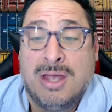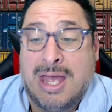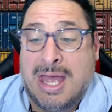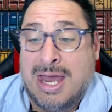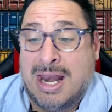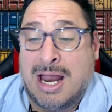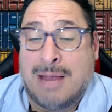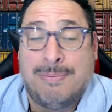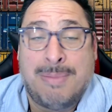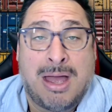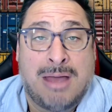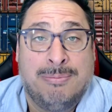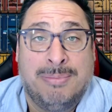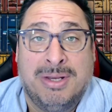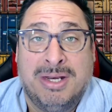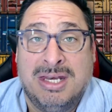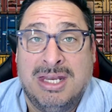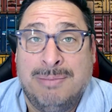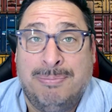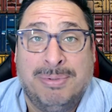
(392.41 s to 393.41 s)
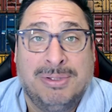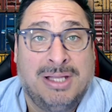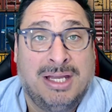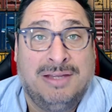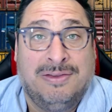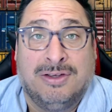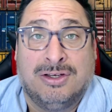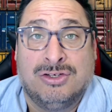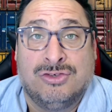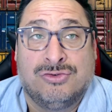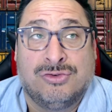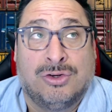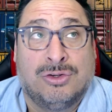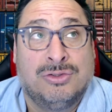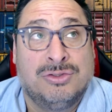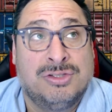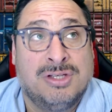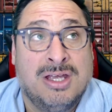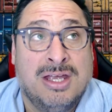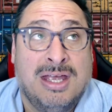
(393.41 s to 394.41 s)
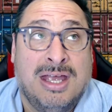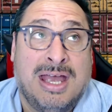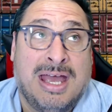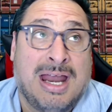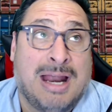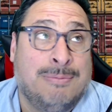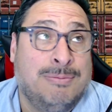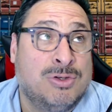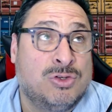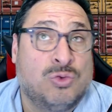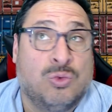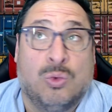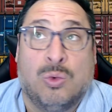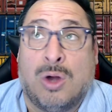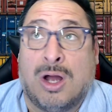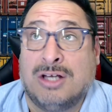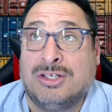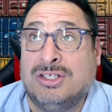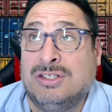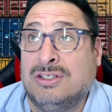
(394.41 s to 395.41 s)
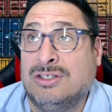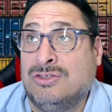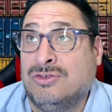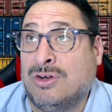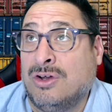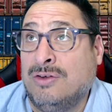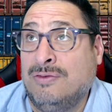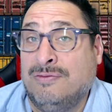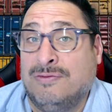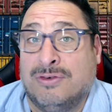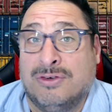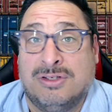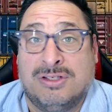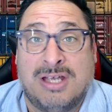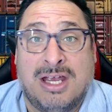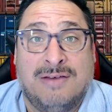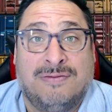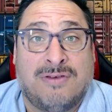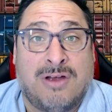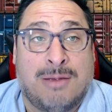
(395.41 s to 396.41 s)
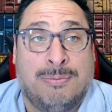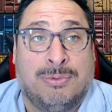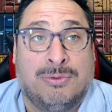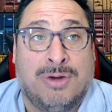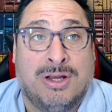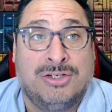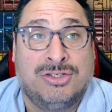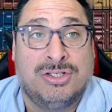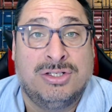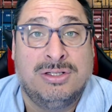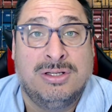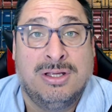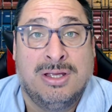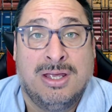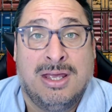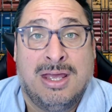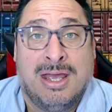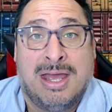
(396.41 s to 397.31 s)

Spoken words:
and I'm not manipulating the controls and I'm just watching the drone for safe operation,